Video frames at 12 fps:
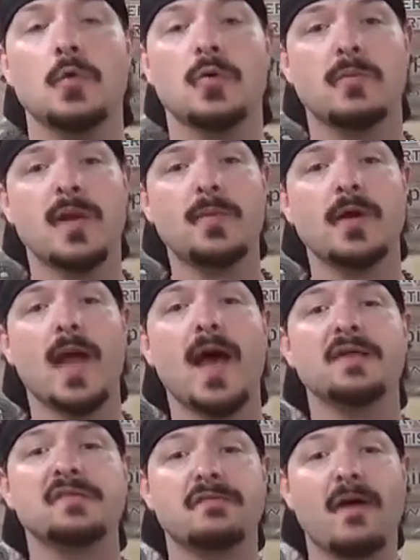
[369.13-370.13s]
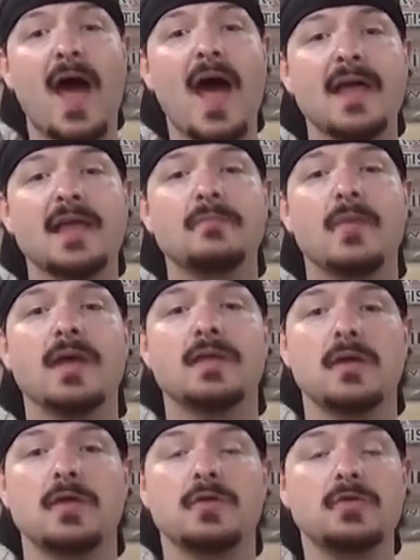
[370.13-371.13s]
Remember guys, if I can make
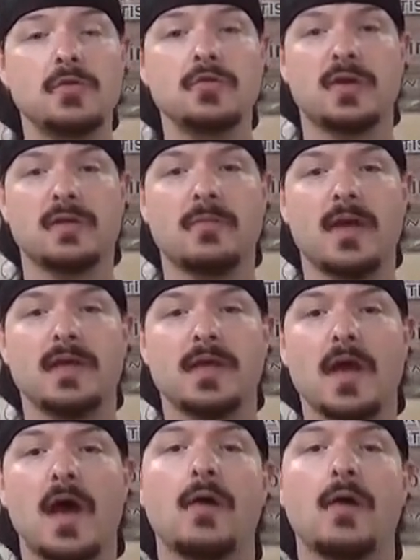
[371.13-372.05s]
it, you can make it.